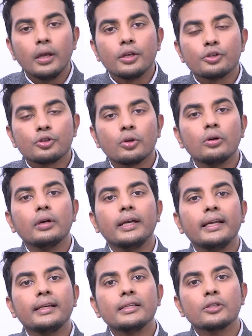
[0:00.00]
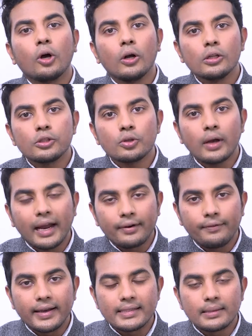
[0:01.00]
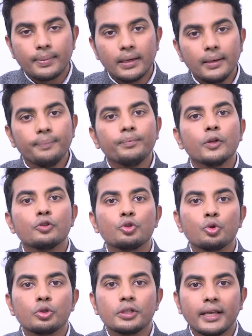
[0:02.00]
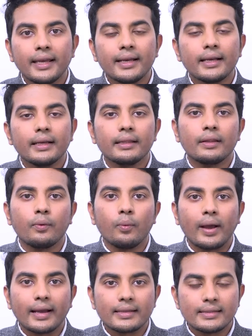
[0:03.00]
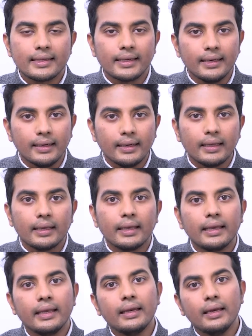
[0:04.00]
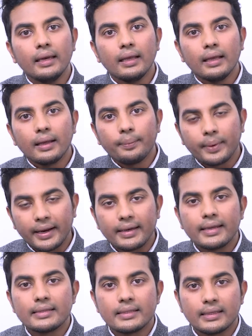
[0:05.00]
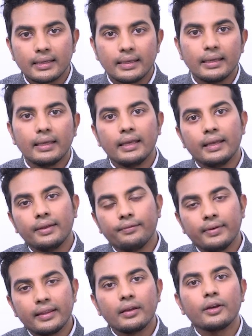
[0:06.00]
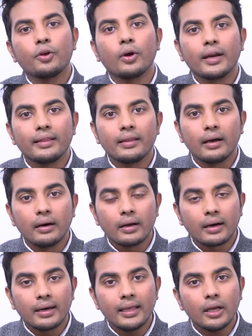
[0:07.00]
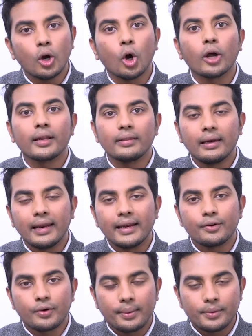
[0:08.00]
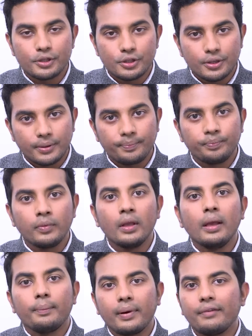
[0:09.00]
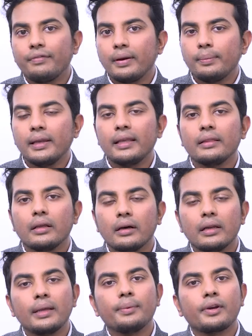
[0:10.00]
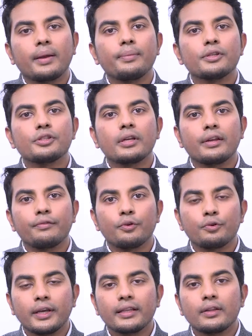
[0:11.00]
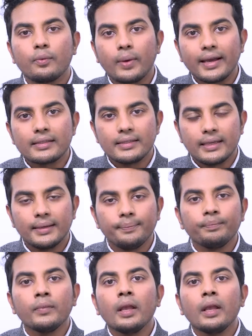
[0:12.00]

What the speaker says: So it is also advisable to take the vaccine in pregnancy, whether you are in the early or in the late trimester. Preferably in the early trimester, if you take the vaccine,